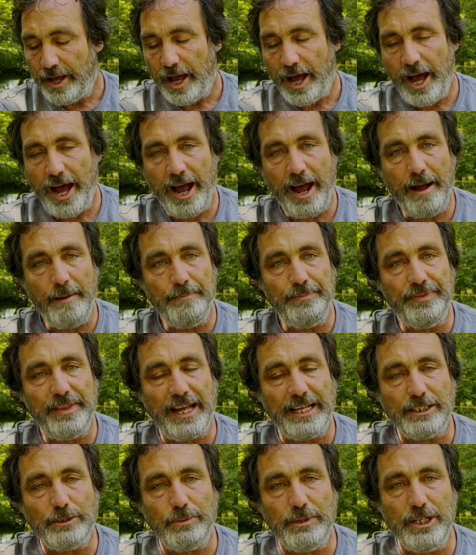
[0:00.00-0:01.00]

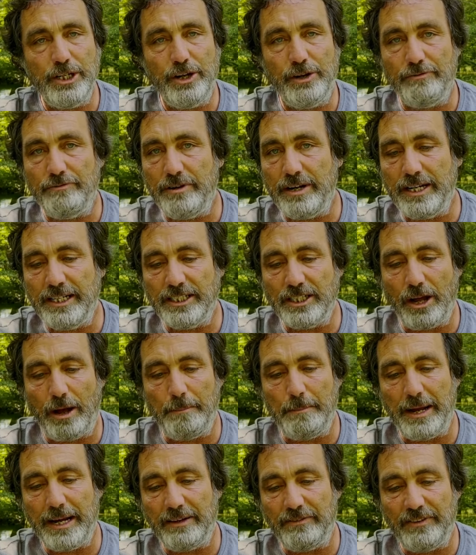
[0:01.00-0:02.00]
That's when you can really start
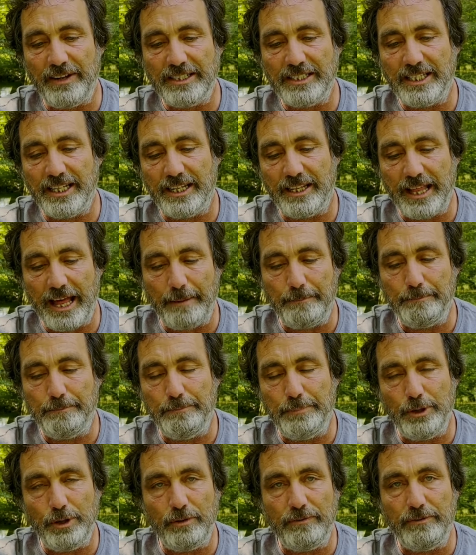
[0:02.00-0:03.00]
manifesting that
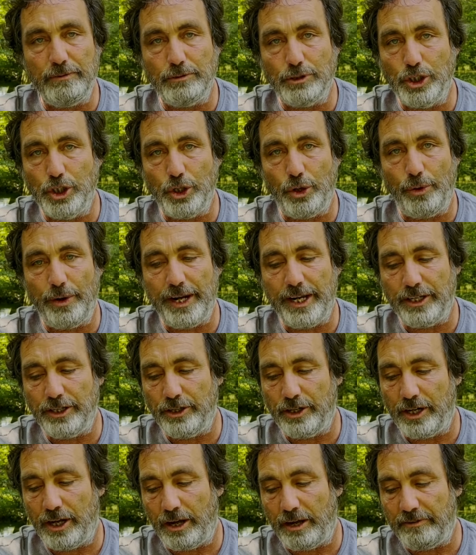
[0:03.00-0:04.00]
beautiful joy in
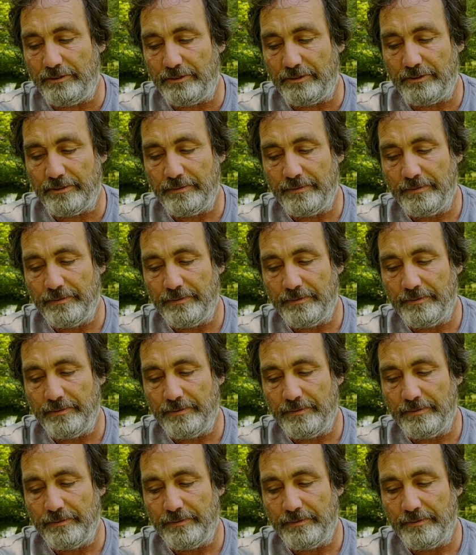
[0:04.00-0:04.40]
your life.